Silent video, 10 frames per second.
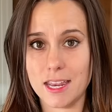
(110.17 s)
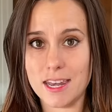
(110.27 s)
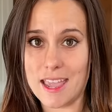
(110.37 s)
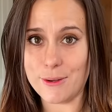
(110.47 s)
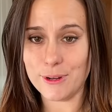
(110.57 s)

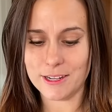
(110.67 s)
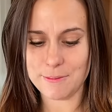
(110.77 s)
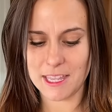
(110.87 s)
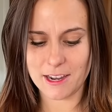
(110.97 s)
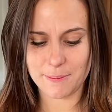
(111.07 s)
now we're going to
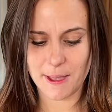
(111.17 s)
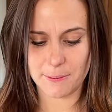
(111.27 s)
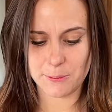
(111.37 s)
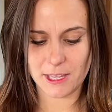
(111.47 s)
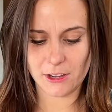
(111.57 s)
make our
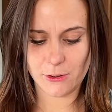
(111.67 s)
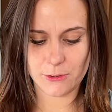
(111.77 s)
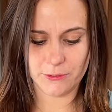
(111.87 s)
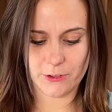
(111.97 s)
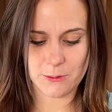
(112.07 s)
peppermint
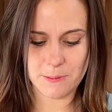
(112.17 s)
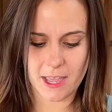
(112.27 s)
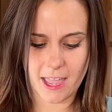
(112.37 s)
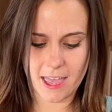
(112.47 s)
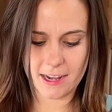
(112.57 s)
cold foam by
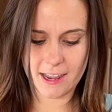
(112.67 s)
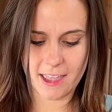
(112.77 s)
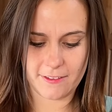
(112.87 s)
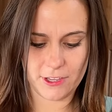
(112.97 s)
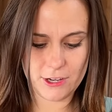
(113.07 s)
adding
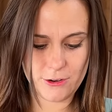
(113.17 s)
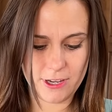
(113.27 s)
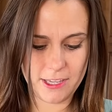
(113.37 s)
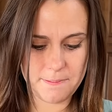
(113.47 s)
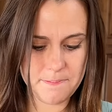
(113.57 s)
heavy cream,